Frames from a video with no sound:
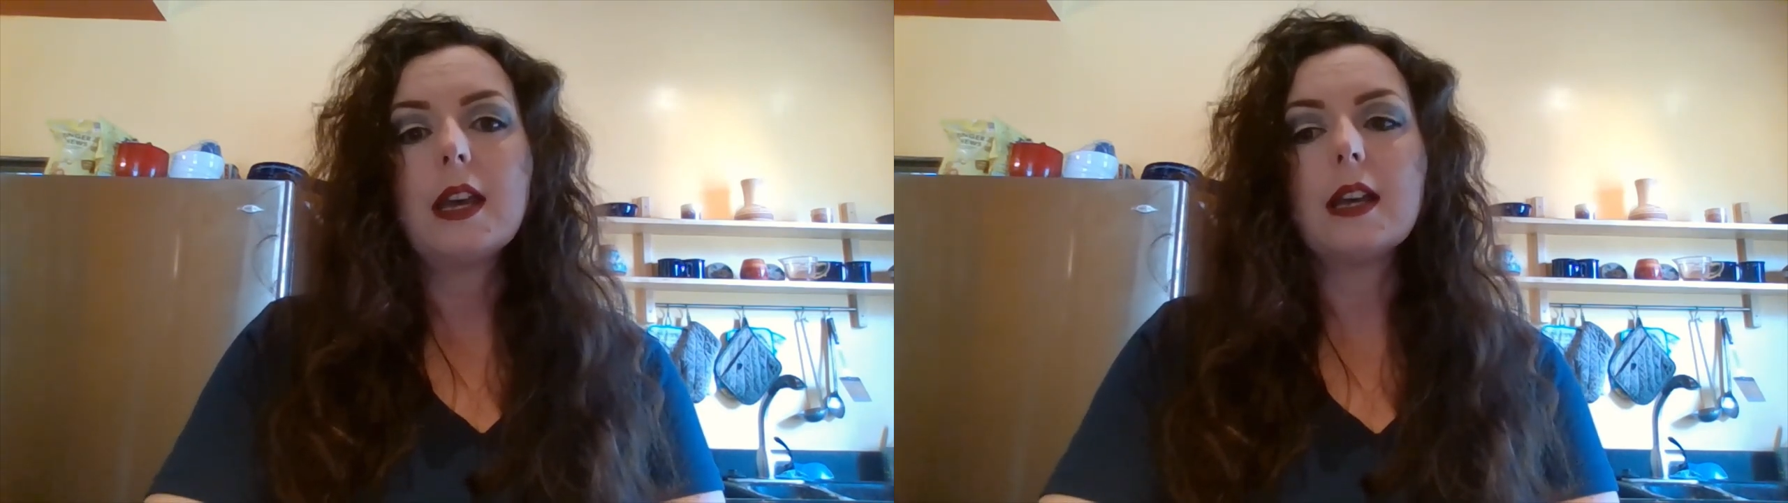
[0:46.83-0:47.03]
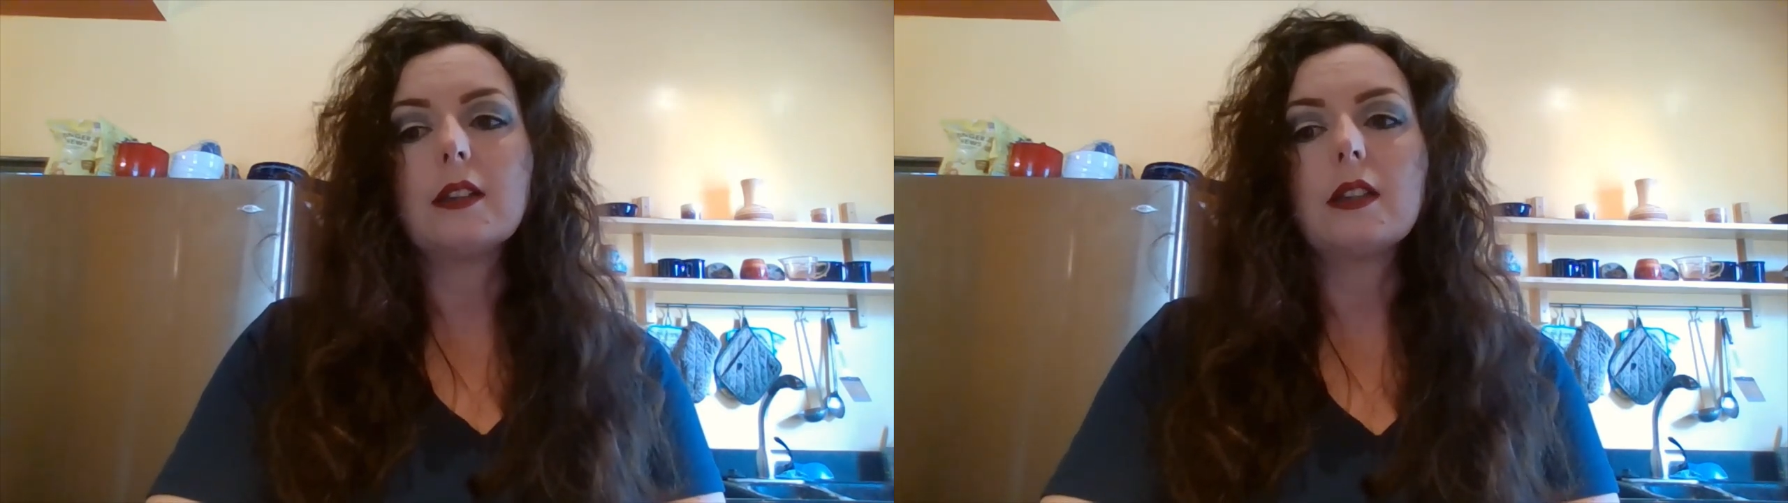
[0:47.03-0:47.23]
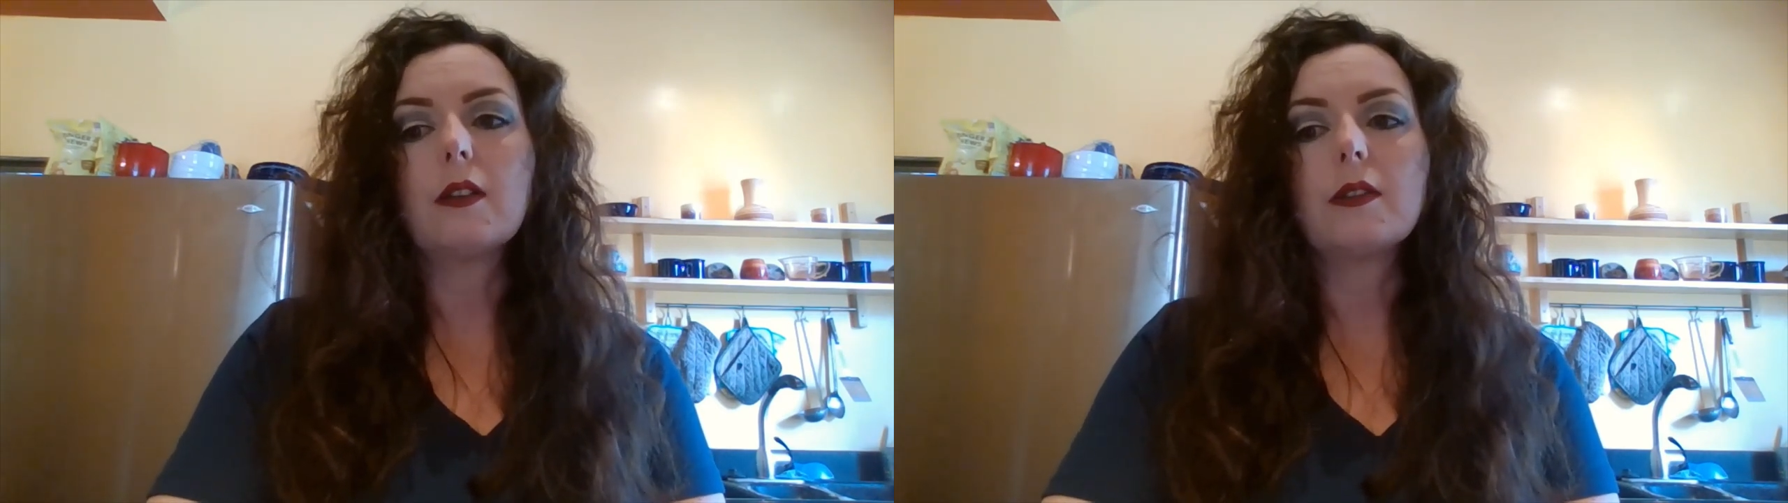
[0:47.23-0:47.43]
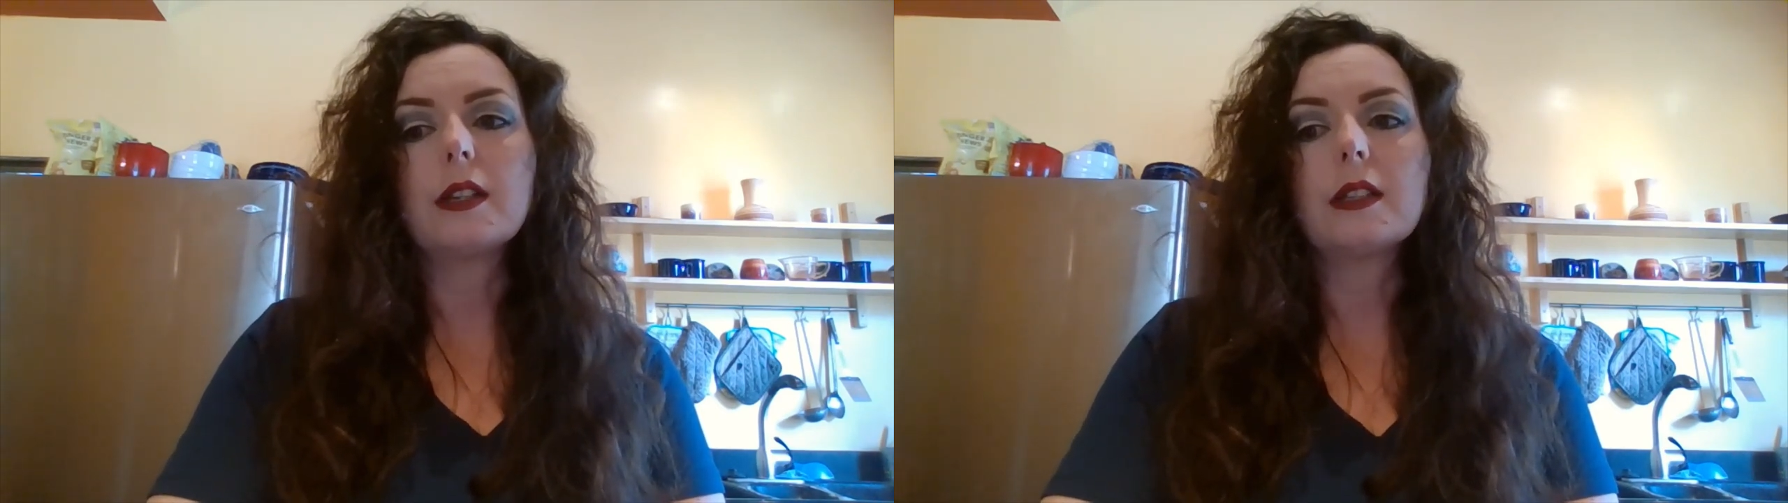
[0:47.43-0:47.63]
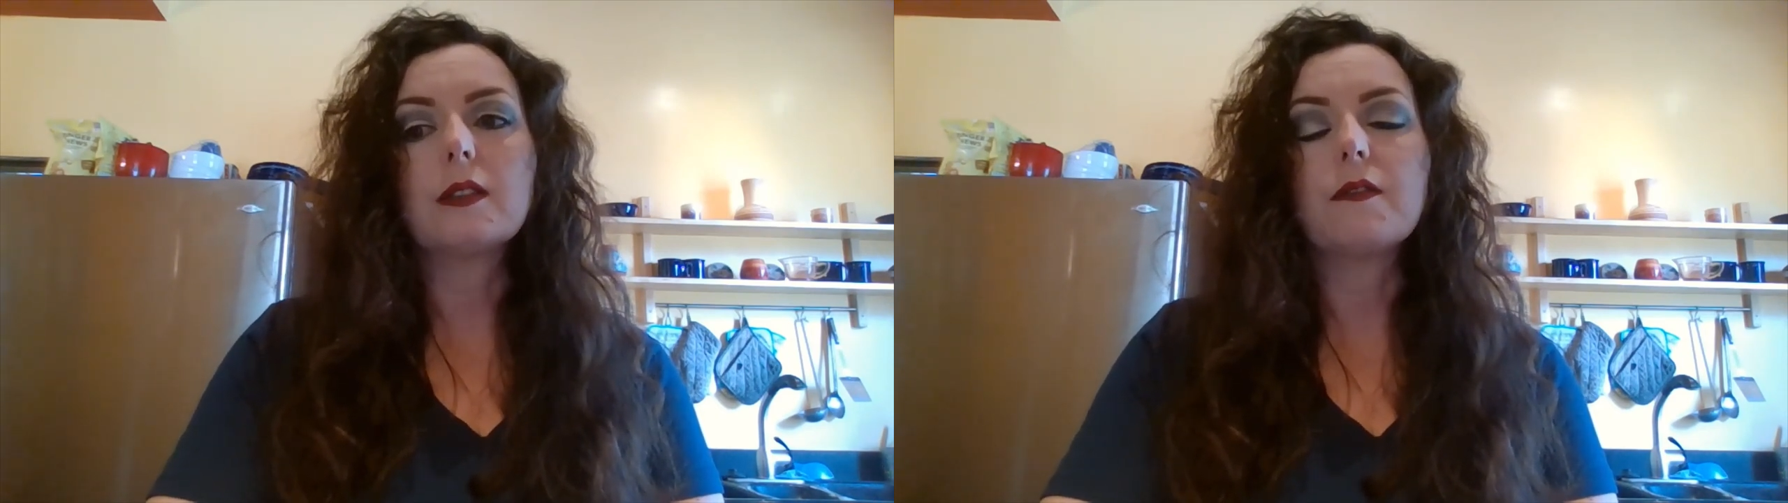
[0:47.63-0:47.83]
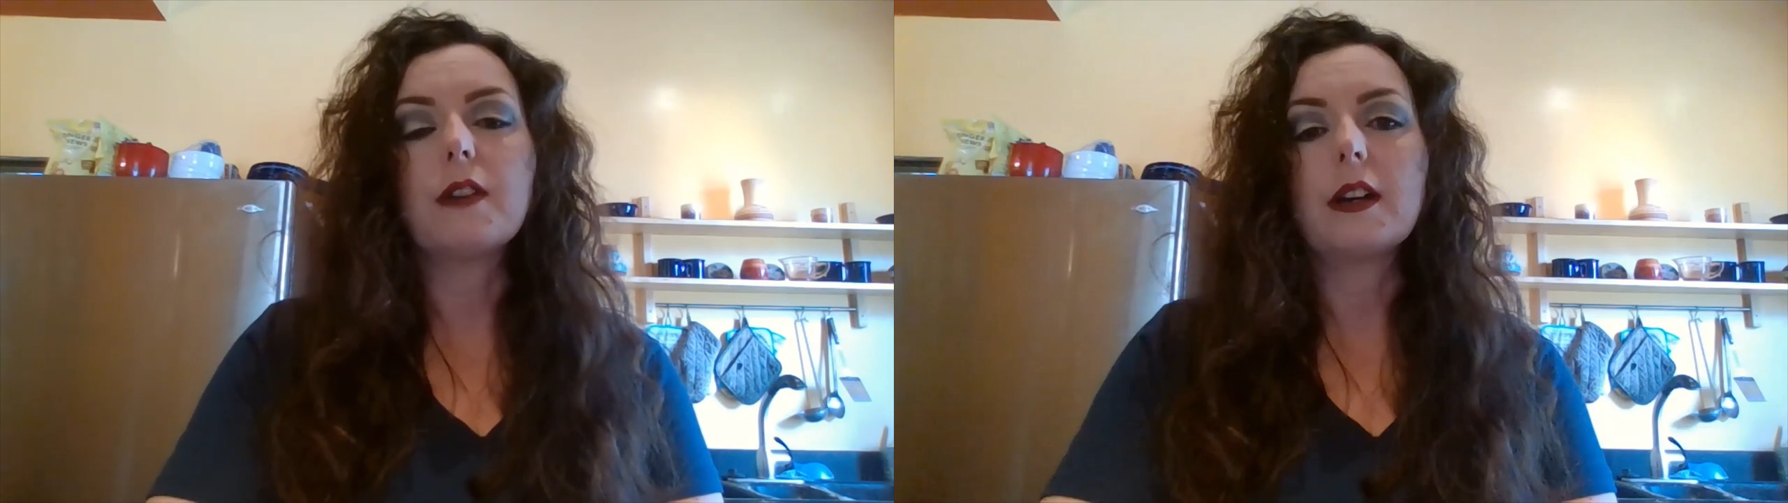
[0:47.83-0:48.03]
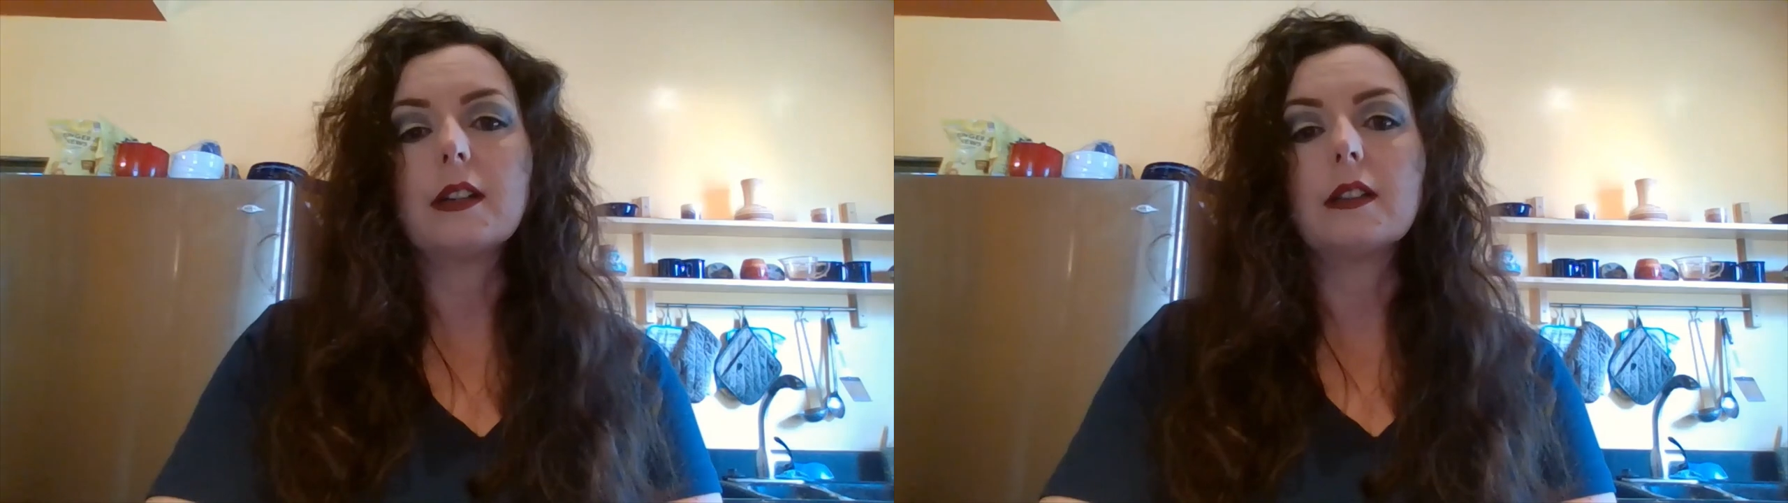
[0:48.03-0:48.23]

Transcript: And so this is very